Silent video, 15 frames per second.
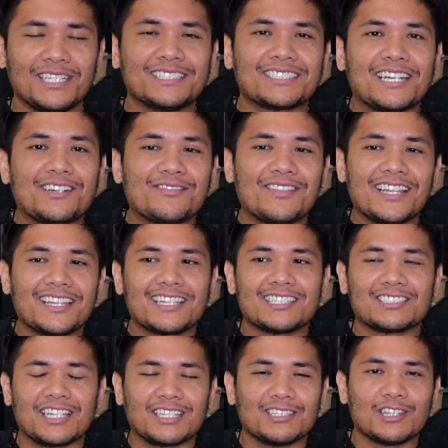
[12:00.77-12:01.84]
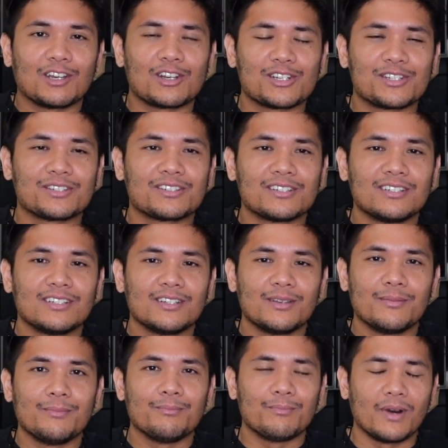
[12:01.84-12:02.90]
It's kind of like this like large
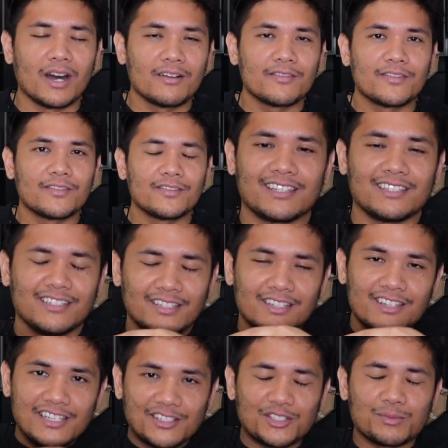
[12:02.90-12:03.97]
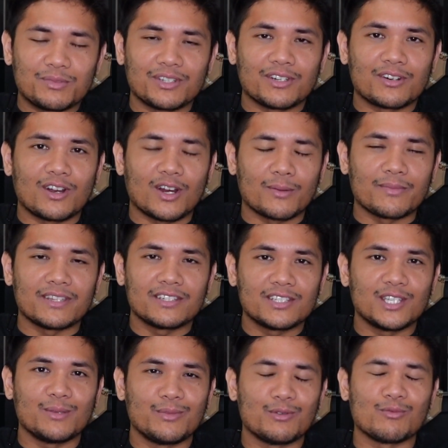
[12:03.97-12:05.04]
muff, the, the things you put your arm in to
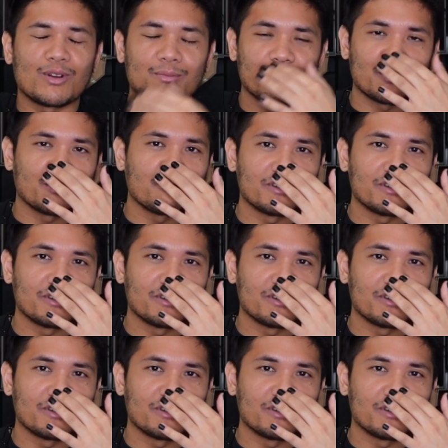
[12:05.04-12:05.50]
keep you warm during